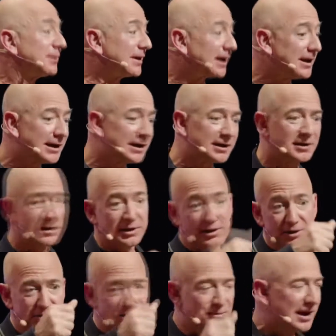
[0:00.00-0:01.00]
the beginning,
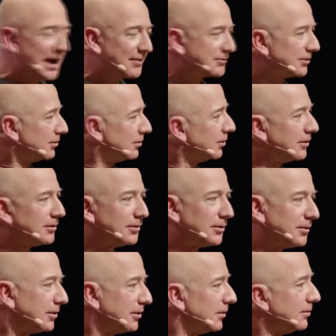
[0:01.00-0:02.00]
you have to
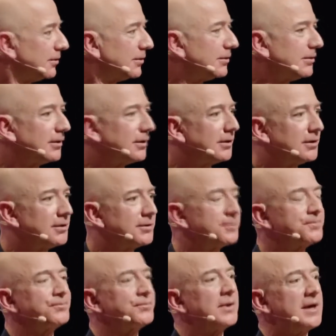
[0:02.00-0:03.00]
learn
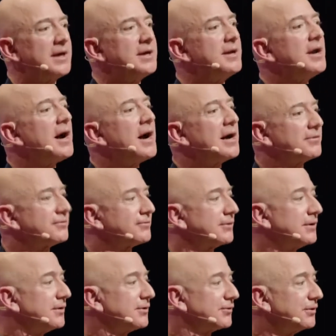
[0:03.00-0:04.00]
enough
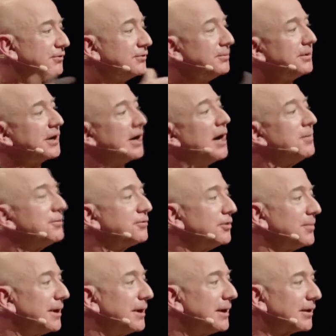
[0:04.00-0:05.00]
so that you become a
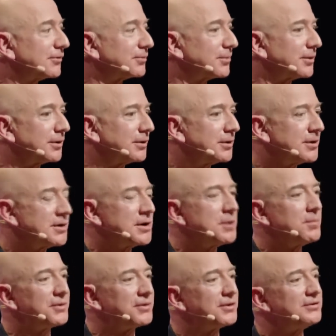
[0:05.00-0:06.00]
domain expert.
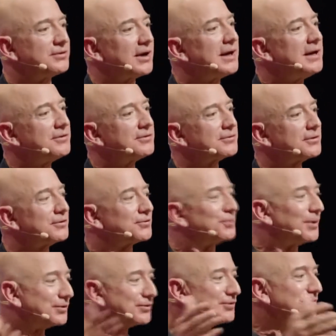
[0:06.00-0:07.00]
But the danger is
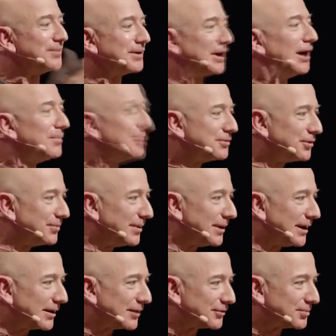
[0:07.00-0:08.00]
once you become a
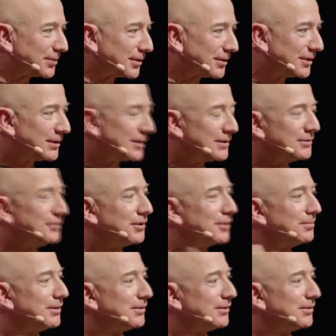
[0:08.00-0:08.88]
domain expert, you can